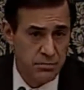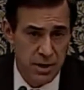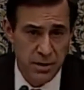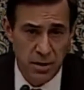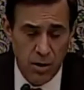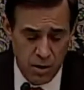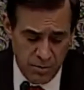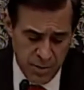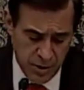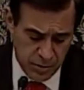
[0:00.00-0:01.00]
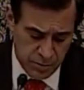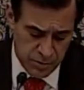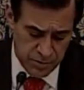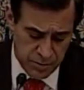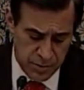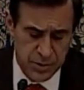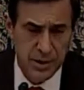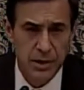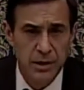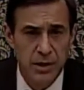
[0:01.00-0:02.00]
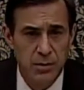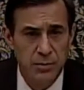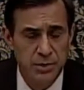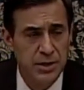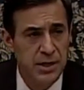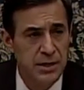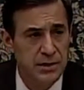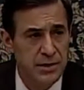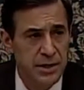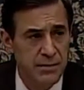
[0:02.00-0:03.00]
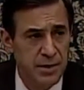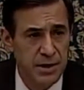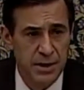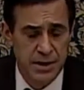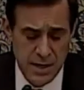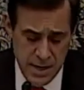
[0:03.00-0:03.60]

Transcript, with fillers: And all our medical per personnel here would say the same thing,